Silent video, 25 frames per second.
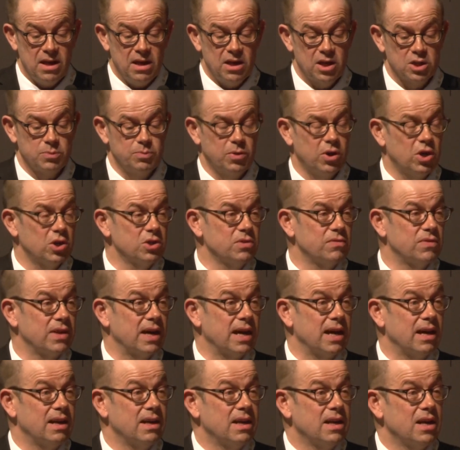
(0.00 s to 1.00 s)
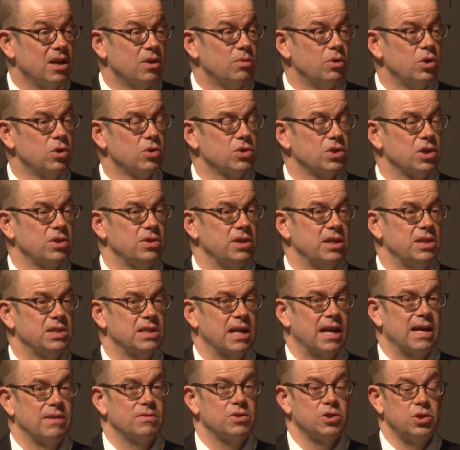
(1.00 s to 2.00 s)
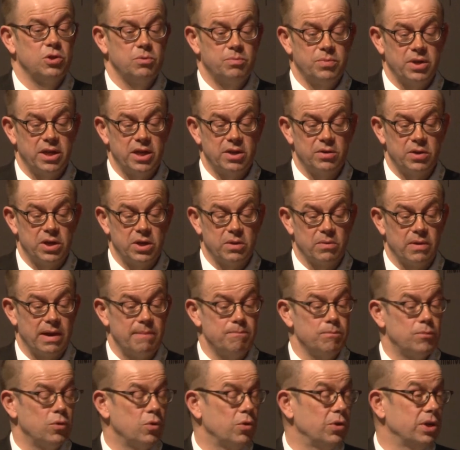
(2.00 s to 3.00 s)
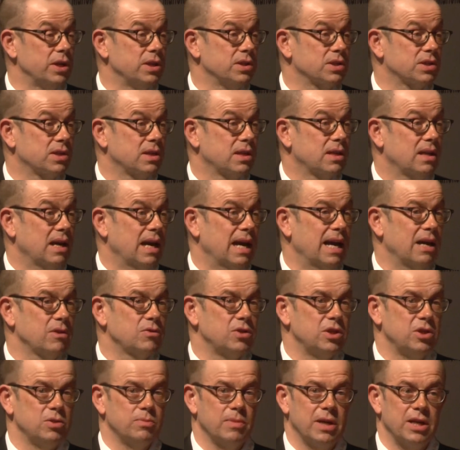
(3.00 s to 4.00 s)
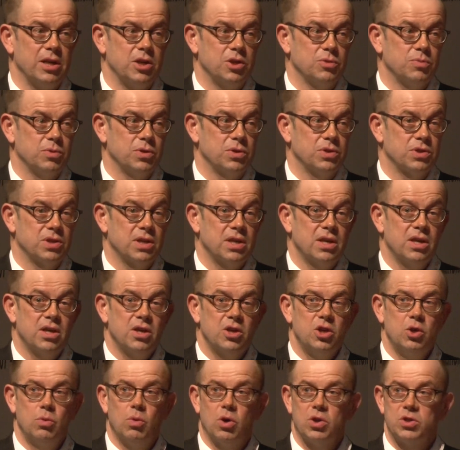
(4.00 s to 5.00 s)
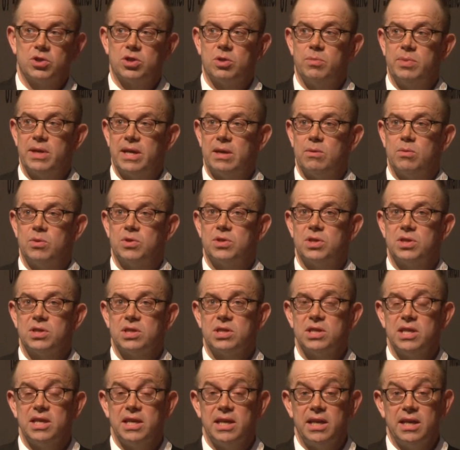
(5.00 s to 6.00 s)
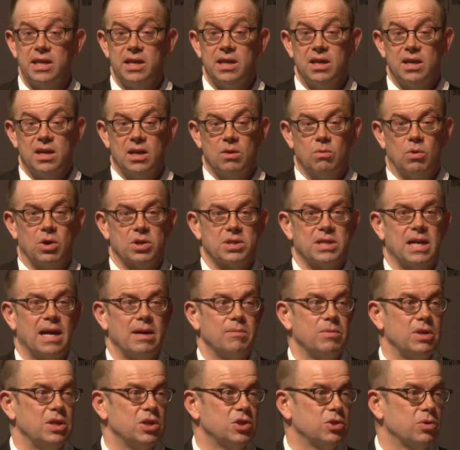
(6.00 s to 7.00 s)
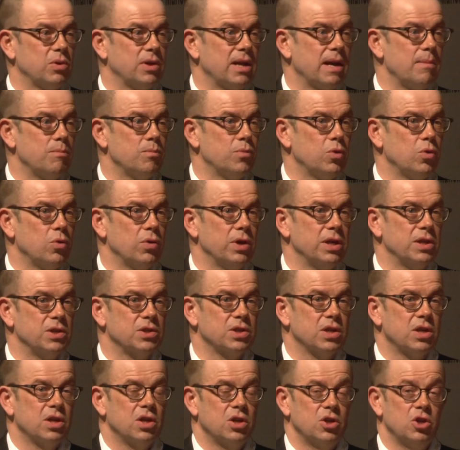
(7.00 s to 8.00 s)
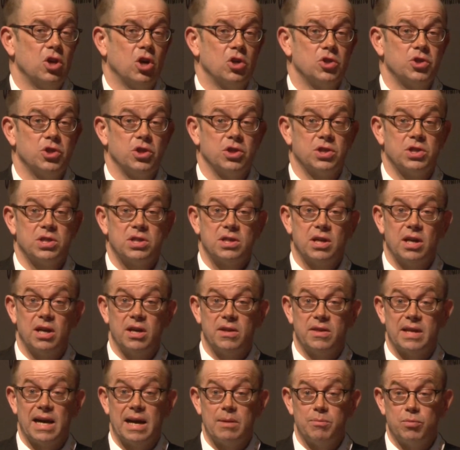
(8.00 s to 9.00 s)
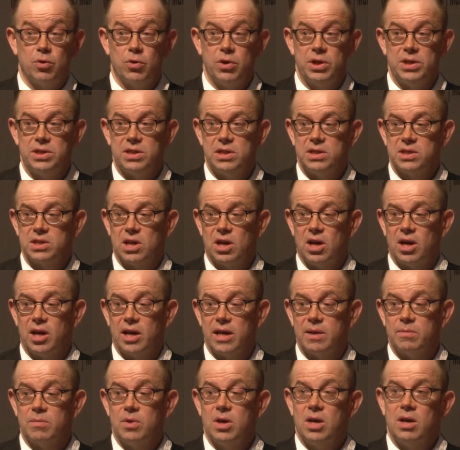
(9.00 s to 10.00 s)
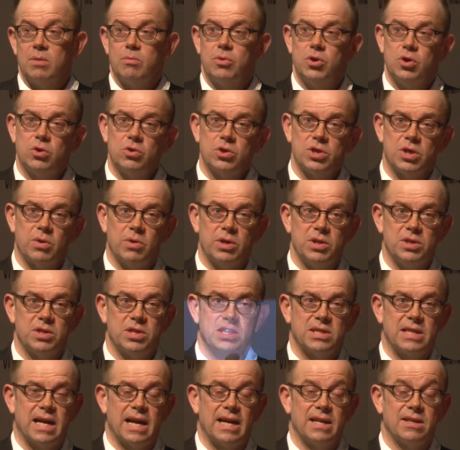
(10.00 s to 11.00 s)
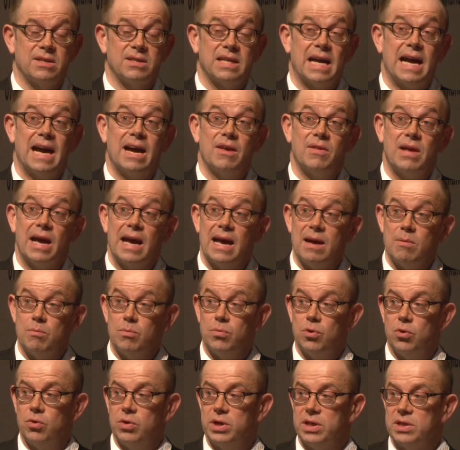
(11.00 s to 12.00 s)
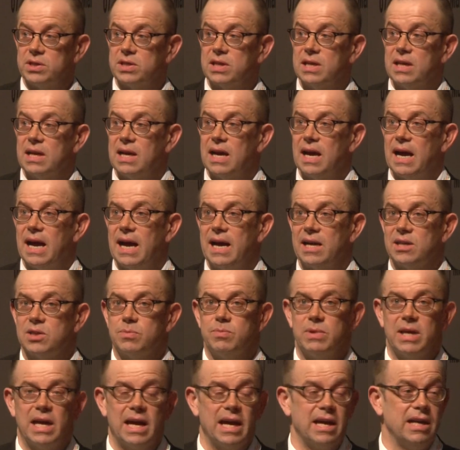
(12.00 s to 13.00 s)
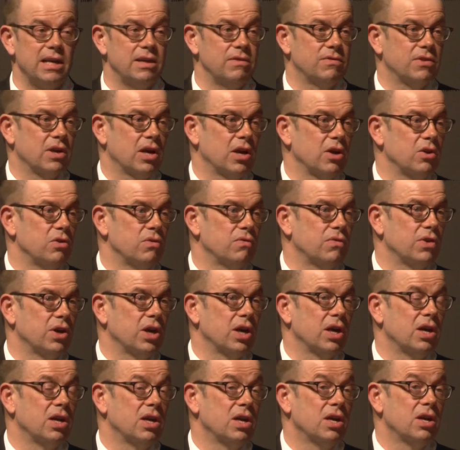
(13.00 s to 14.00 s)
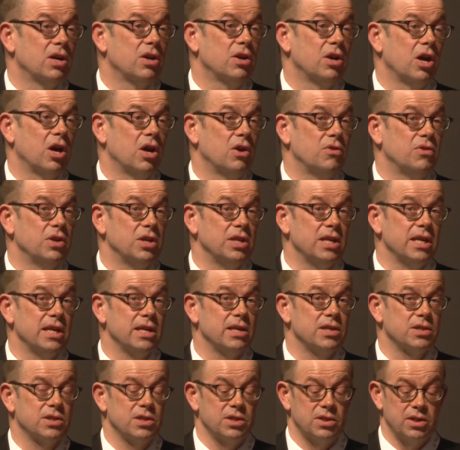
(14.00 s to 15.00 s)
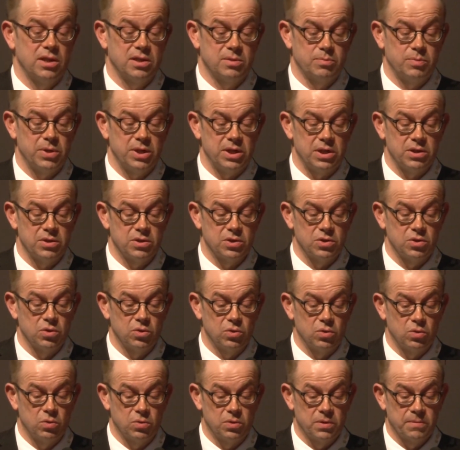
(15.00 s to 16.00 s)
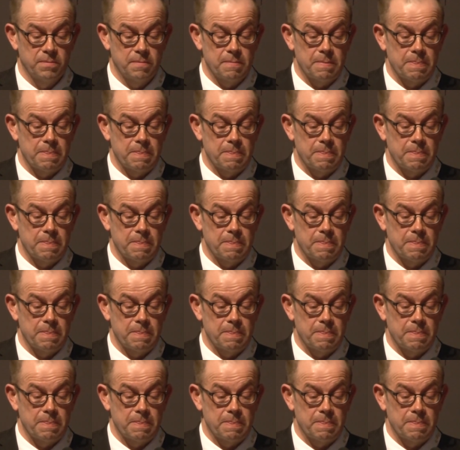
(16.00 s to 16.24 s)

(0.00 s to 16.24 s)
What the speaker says: As part of that, we also need to have superior endpoint outage management. You want to be able to see what's happening to an endpoint, not just at that point in time, but also understand how that endpoint has behaved over the years that it's been installed.